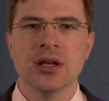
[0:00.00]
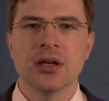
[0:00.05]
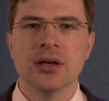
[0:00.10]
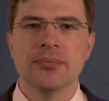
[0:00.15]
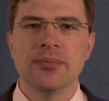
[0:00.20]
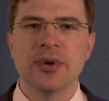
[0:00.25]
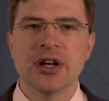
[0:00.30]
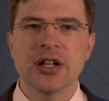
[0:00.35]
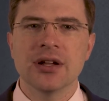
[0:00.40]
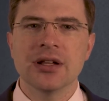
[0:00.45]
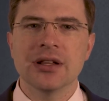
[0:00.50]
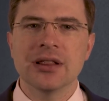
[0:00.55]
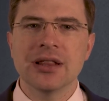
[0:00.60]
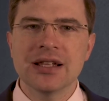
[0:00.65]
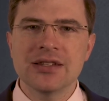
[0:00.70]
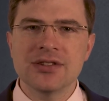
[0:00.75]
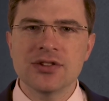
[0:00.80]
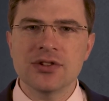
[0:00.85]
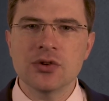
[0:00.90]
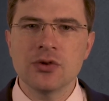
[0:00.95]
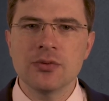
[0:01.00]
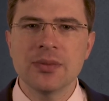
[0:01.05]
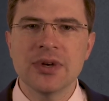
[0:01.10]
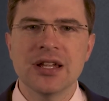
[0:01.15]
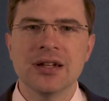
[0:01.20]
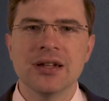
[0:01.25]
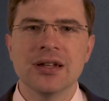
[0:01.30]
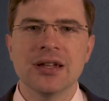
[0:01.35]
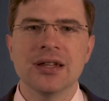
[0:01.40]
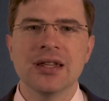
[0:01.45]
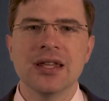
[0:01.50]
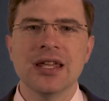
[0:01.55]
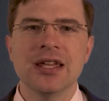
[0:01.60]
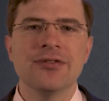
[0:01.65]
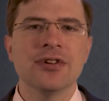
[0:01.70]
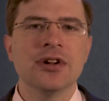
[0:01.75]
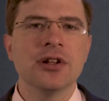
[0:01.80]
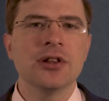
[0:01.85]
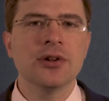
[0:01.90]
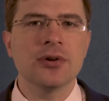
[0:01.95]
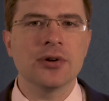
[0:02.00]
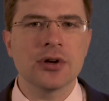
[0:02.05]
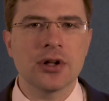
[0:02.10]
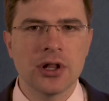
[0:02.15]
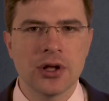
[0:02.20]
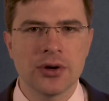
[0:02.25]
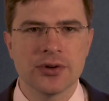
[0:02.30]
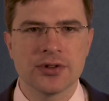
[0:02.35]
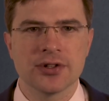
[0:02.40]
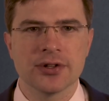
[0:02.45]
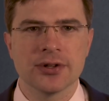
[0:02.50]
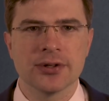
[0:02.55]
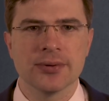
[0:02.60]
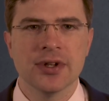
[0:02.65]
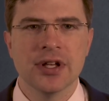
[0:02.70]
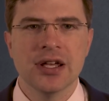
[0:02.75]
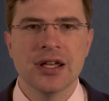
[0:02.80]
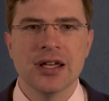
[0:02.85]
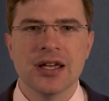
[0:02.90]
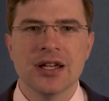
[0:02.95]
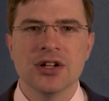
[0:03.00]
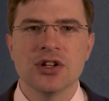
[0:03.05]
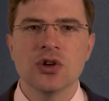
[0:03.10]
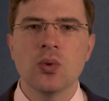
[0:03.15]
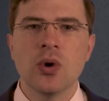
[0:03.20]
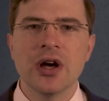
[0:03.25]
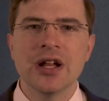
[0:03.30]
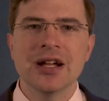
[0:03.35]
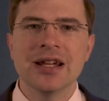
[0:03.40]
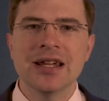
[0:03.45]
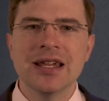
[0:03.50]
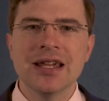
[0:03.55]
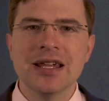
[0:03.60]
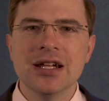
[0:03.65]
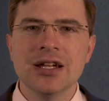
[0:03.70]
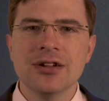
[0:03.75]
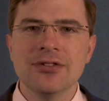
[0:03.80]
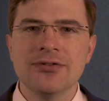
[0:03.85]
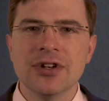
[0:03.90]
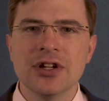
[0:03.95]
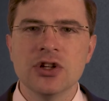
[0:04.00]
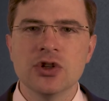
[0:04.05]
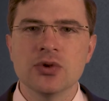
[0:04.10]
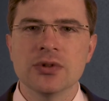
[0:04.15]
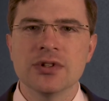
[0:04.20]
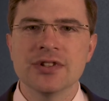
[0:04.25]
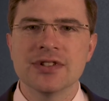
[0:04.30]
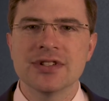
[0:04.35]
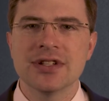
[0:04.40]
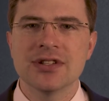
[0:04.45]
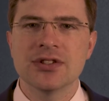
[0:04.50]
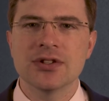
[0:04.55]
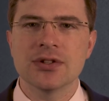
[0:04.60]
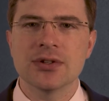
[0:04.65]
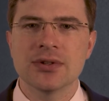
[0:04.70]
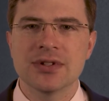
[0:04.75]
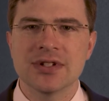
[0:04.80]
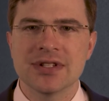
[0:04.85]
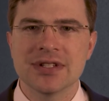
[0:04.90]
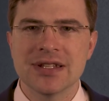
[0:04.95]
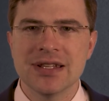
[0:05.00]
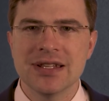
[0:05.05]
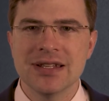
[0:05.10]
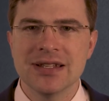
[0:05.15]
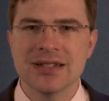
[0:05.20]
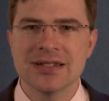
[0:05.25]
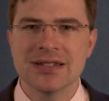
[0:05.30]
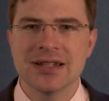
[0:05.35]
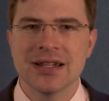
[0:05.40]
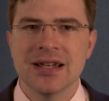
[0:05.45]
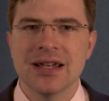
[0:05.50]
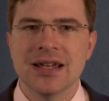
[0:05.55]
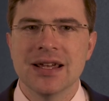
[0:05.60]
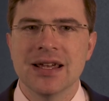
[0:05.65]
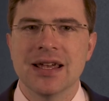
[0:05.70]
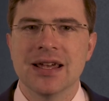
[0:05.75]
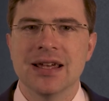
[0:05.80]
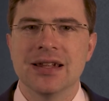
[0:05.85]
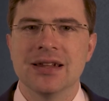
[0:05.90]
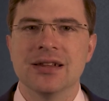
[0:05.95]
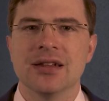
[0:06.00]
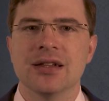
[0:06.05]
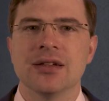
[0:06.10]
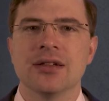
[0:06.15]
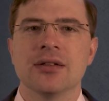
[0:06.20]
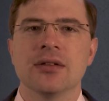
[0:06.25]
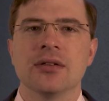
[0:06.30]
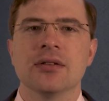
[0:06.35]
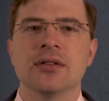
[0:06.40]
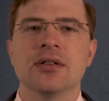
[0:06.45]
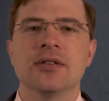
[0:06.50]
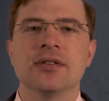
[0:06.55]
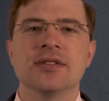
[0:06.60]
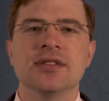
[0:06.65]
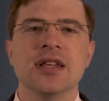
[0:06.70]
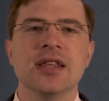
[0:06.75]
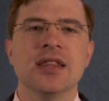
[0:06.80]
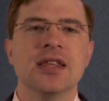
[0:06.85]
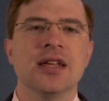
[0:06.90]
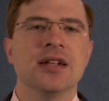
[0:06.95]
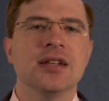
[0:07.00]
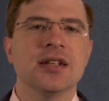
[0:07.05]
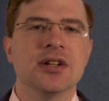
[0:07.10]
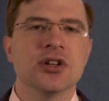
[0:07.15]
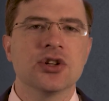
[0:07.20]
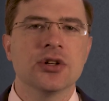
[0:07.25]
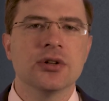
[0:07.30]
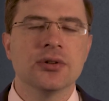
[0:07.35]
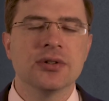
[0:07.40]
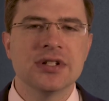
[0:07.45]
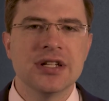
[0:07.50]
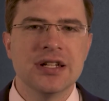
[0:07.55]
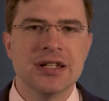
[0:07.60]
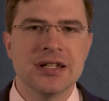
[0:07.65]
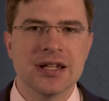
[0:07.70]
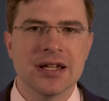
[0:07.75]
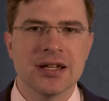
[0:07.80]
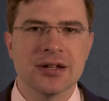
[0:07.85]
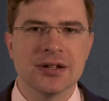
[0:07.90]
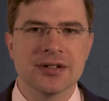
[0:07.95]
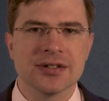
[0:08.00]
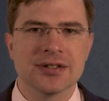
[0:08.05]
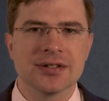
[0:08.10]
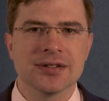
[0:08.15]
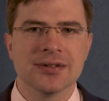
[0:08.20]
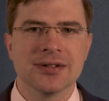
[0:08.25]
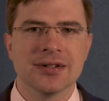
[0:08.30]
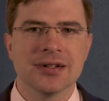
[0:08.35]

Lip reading: But let's zoom in even a little closer into what an individual sensor sees and see the additional details.